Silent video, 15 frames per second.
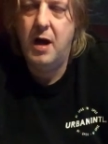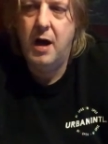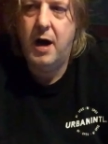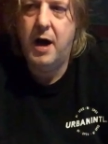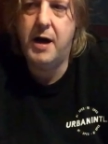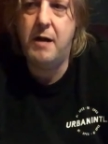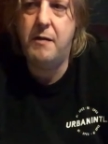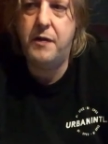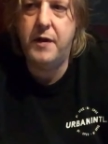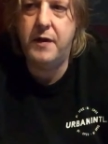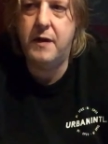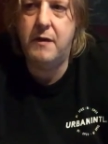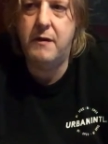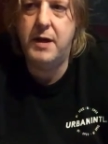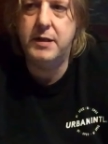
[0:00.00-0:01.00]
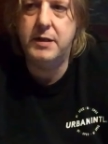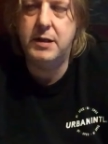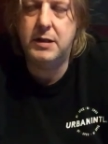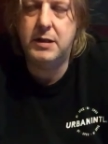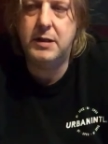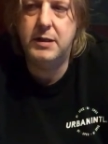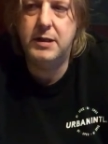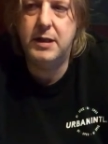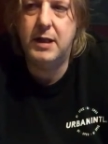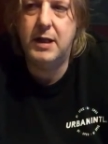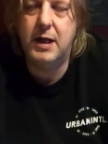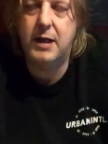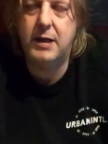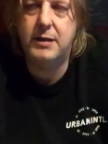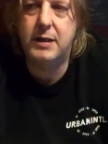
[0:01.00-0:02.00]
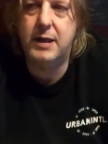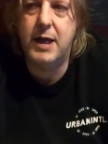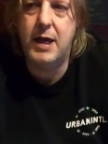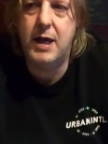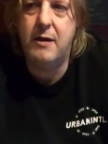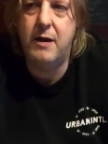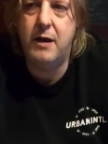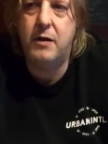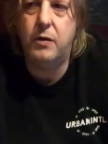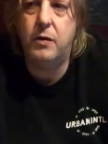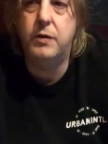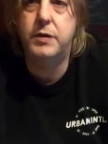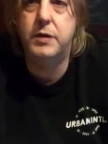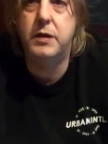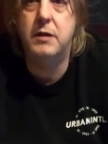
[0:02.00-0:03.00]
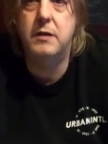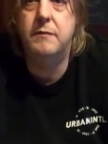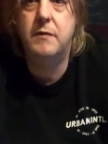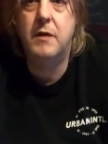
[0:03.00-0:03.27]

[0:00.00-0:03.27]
I don't think there is. It's because it, it, 'cause I keep hearing caution,